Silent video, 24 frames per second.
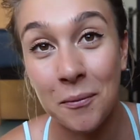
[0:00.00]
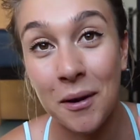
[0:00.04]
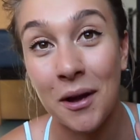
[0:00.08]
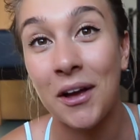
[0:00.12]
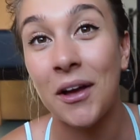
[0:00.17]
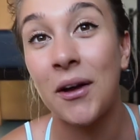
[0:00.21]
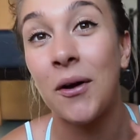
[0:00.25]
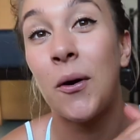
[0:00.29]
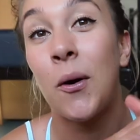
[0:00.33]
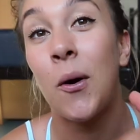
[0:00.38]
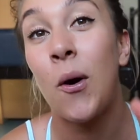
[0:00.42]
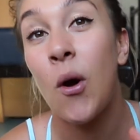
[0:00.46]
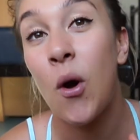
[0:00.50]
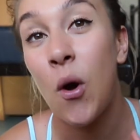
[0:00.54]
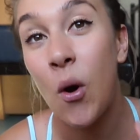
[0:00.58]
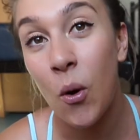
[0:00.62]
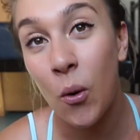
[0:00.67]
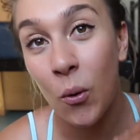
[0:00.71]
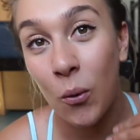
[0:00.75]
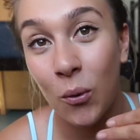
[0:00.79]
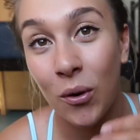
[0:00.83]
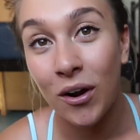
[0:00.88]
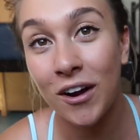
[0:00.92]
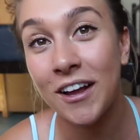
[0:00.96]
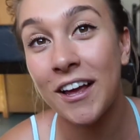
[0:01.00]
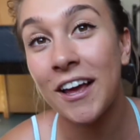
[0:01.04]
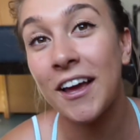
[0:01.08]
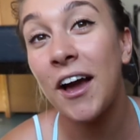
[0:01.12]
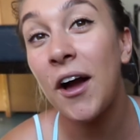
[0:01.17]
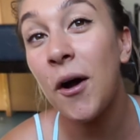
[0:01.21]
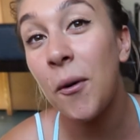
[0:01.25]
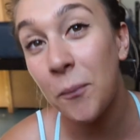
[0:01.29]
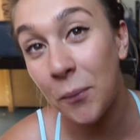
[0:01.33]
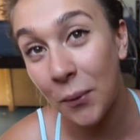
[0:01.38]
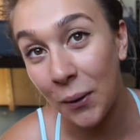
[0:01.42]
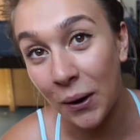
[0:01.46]
my working
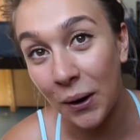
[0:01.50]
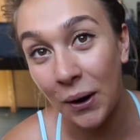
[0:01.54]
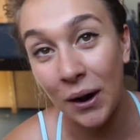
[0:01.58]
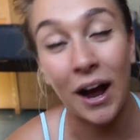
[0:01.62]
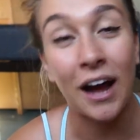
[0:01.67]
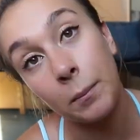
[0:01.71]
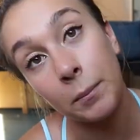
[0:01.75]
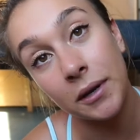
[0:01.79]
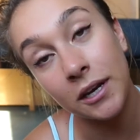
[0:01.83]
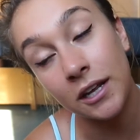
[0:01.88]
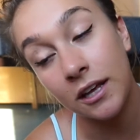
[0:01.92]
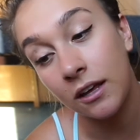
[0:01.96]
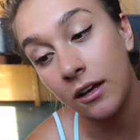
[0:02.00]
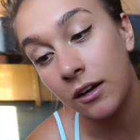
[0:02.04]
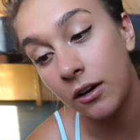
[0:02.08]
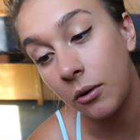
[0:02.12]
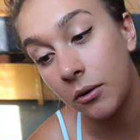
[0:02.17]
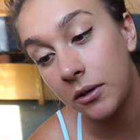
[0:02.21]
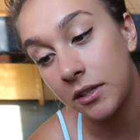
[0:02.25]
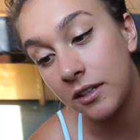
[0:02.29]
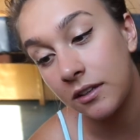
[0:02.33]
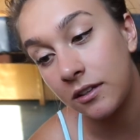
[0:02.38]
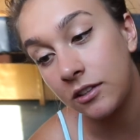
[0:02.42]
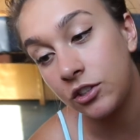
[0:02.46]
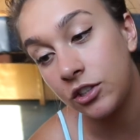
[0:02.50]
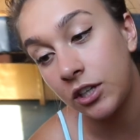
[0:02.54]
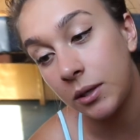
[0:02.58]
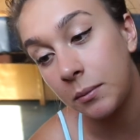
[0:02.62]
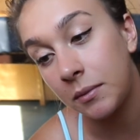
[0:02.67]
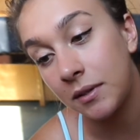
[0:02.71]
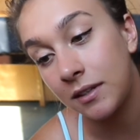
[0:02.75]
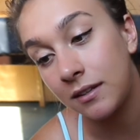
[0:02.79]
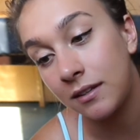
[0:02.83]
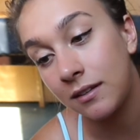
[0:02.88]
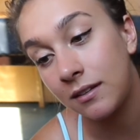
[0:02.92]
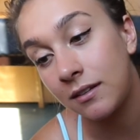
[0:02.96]
out part, I'm gonna get going to the
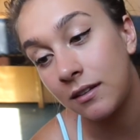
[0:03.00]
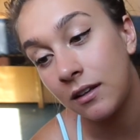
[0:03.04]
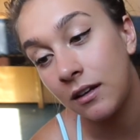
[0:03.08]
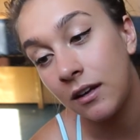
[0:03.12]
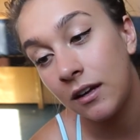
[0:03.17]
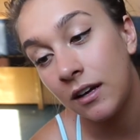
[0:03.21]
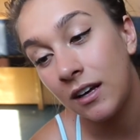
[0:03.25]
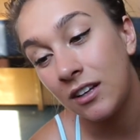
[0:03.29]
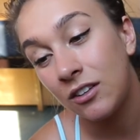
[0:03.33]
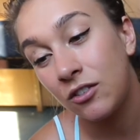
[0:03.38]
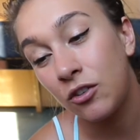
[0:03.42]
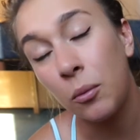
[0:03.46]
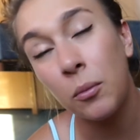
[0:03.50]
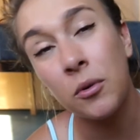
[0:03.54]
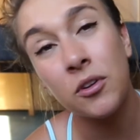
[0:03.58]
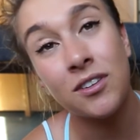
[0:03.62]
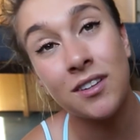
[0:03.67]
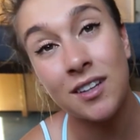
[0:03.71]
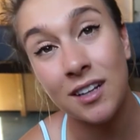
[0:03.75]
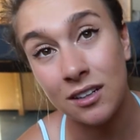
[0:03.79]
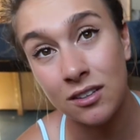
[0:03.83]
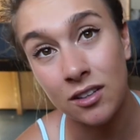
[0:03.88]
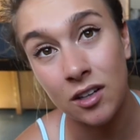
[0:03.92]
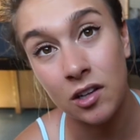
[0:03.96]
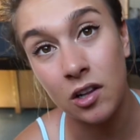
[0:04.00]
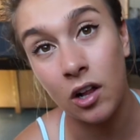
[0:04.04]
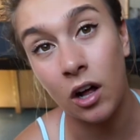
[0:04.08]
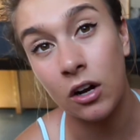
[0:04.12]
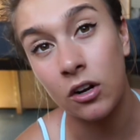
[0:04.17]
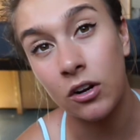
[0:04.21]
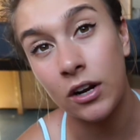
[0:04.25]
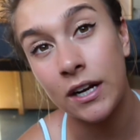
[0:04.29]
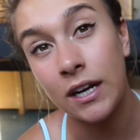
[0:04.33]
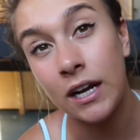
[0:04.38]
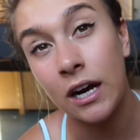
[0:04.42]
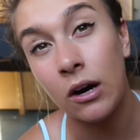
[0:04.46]
gym. It's almost 6
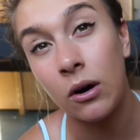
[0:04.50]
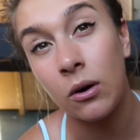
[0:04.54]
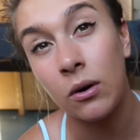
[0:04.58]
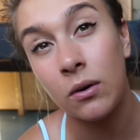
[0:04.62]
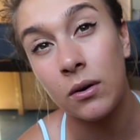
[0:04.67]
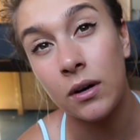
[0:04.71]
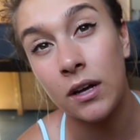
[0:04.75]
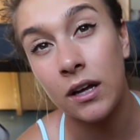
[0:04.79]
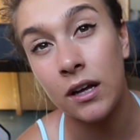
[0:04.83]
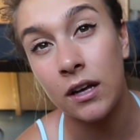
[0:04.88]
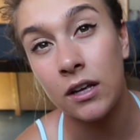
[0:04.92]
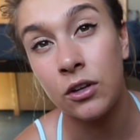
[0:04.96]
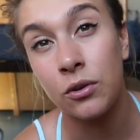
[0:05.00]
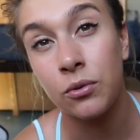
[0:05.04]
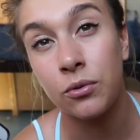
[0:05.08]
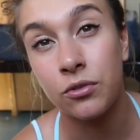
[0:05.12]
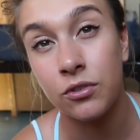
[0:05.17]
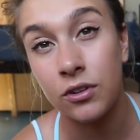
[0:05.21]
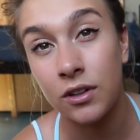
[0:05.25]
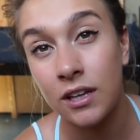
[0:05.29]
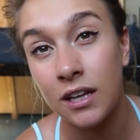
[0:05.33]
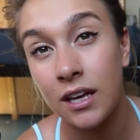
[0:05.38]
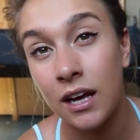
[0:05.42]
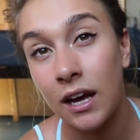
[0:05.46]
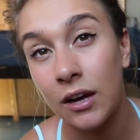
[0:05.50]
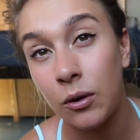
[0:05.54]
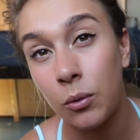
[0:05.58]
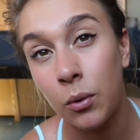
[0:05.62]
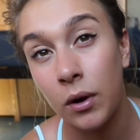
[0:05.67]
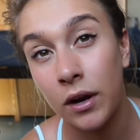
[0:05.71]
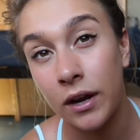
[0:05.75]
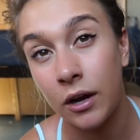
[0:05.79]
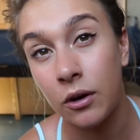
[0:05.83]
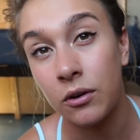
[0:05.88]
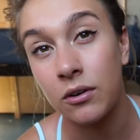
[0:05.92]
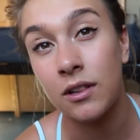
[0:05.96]
o'clock right now. Usually I
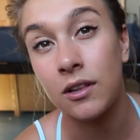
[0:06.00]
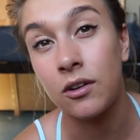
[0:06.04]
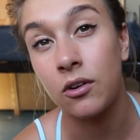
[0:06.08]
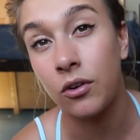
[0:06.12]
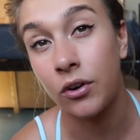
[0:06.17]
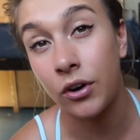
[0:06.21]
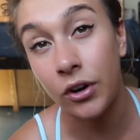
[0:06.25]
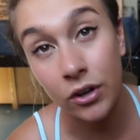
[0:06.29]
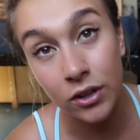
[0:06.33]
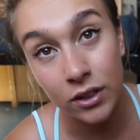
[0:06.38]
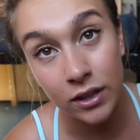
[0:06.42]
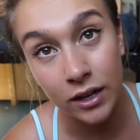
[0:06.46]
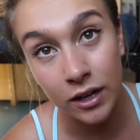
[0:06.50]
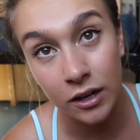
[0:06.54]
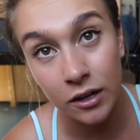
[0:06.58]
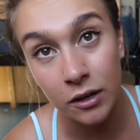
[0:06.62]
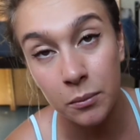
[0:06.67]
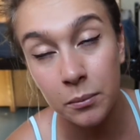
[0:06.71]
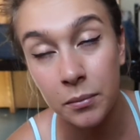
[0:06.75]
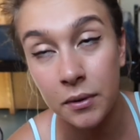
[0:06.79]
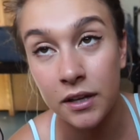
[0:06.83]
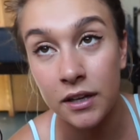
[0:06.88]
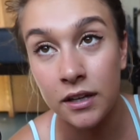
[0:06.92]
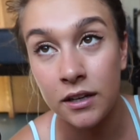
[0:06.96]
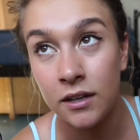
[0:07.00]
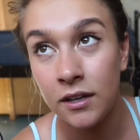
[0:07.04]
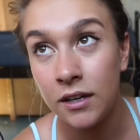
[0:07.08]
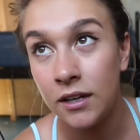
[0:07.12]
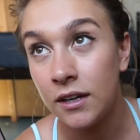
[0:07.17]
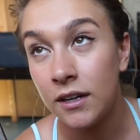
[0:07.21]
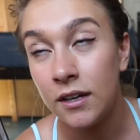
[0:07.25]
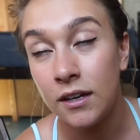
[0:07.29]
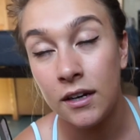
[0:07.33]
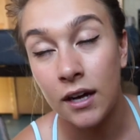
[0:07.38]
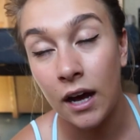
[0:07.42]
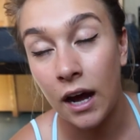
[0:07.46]
work out a little earlier, but
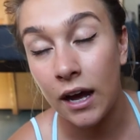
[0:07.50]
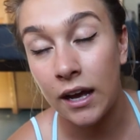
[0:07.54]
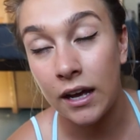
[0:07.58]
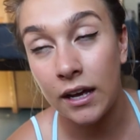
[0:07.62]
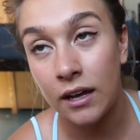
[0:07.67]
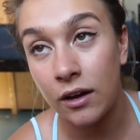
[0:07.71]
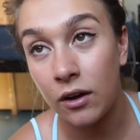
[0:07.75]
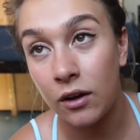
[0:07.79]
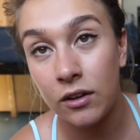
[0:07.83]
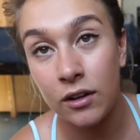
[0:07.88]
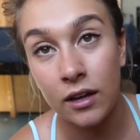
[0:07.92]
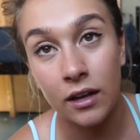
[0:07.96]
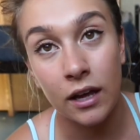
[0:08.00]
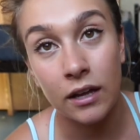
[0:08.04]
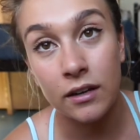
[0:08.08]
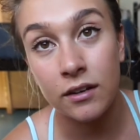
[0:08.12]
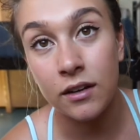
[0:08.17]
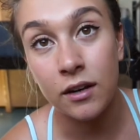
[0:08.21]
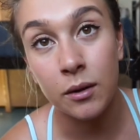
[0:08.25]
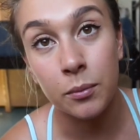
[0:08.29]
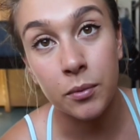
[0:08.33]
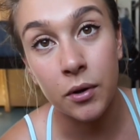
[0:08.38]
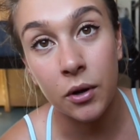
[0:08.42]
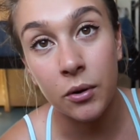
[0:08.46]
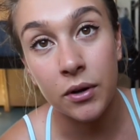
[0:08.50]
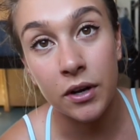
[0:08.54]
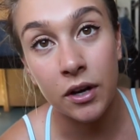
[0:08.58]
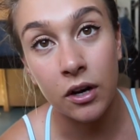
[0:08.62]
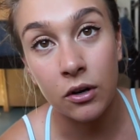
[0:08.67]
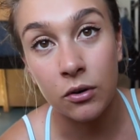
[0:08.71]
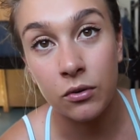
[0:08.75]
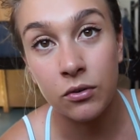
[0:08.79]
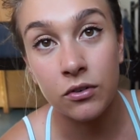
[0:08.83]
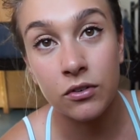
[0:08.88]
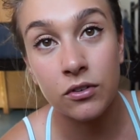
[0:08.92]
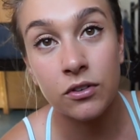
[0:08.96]
I ended up going
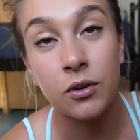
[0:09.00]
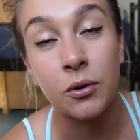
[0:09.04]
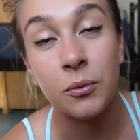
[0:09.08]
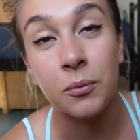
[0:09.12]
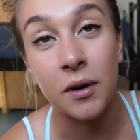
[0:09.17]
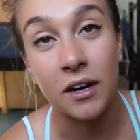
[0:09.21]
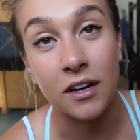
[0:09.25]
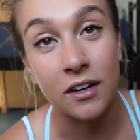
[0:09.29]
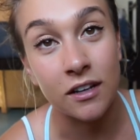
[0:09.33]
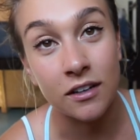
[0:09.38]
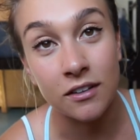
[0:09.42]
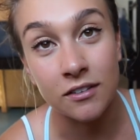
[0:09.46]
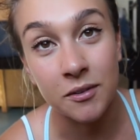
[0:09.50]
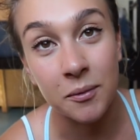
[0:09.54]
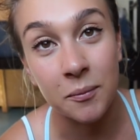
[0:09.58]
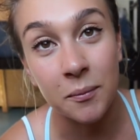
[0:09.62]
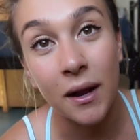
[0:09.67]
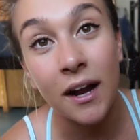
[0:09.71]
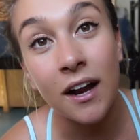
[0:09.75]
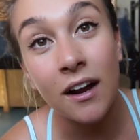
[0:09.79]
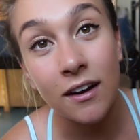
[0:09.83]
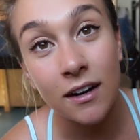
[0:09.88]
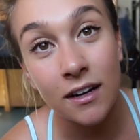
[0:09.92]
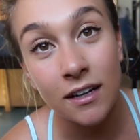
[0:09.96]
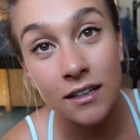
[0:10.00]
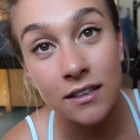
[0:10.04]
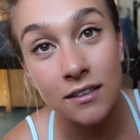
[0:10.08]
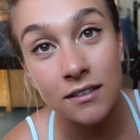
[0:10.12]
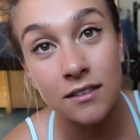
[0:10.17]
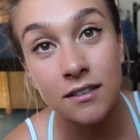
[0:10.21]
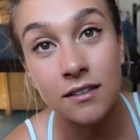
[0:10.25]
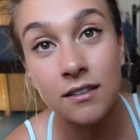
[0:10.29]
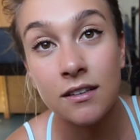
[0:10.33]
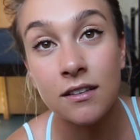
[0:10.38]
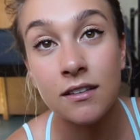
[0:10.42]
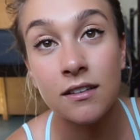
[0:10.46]
on to running some
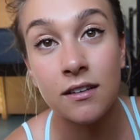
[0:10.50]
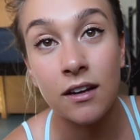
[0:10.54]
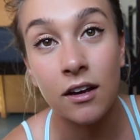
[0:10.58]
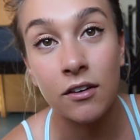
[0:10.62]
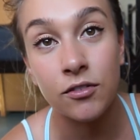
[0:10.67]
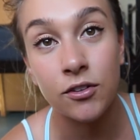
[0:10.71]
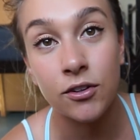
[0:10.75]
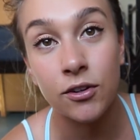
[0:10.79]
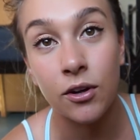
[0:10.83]
errands and stuff,